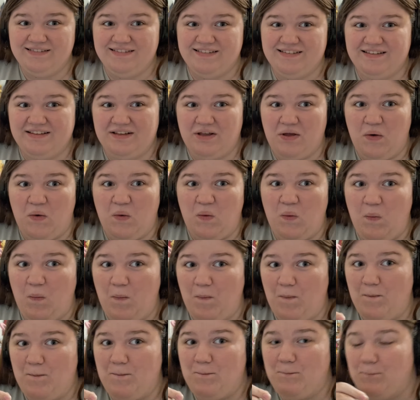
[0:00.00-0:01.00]
so
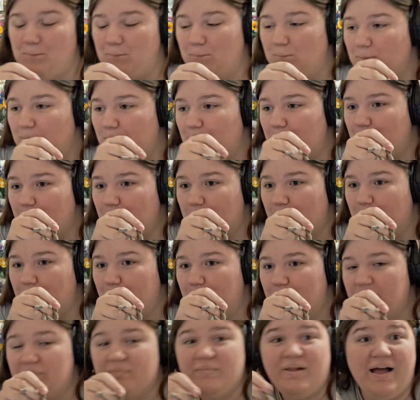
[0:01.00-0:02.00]

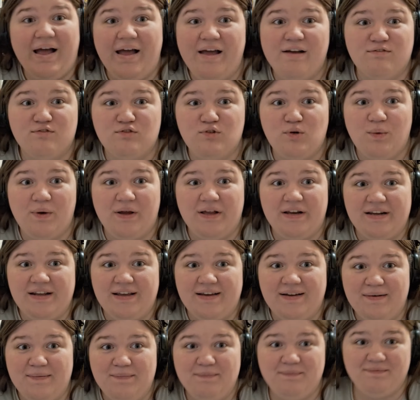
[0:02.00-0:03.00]
I have no
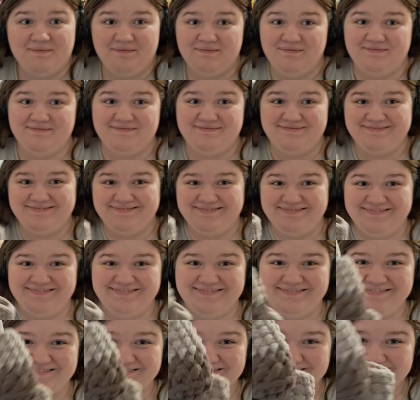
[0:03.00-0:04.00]
idea.
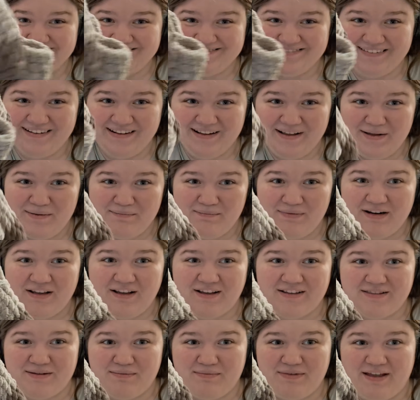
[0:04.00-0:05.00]
But I
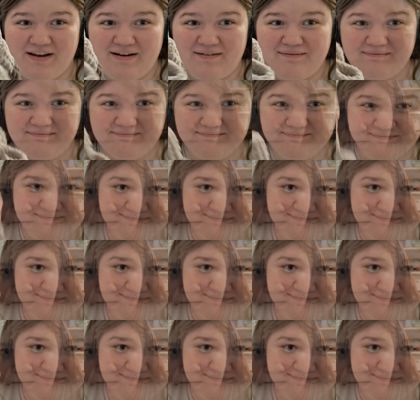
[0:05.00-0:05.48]
got them done.